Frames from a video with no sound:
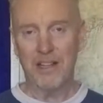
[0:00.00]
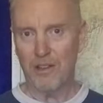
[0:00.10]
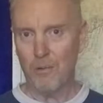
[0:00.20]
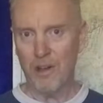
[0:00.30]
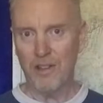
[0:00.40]

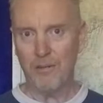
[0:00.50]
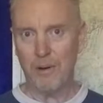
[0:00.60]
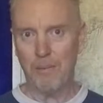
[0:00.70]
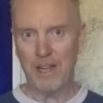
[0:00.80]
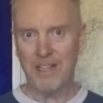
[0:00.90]
the one that
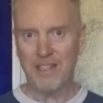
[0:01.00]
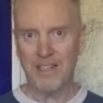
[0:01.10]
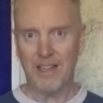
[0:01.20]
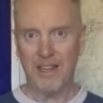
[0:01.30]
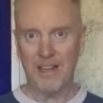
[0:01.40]

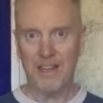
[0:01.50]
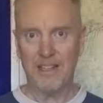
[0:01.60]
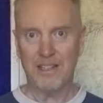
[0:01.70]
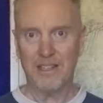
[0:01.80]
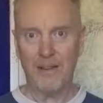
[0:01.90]
replaces it
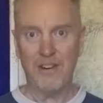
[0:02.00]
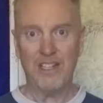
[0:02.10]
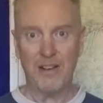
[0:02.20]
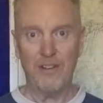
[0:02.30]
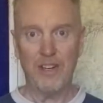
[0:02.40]
is
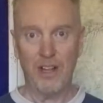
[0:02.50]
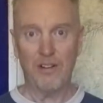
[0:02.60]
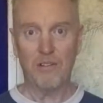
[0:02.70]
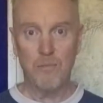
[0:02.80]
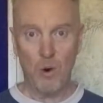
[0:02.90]

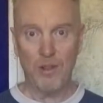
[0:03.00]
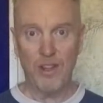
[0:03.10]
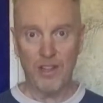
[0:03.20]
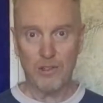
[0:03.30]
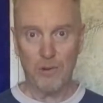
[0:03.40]
$77 more
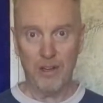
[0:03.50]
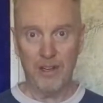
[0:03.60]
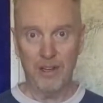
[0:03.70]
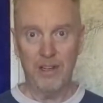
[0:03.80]
than this one.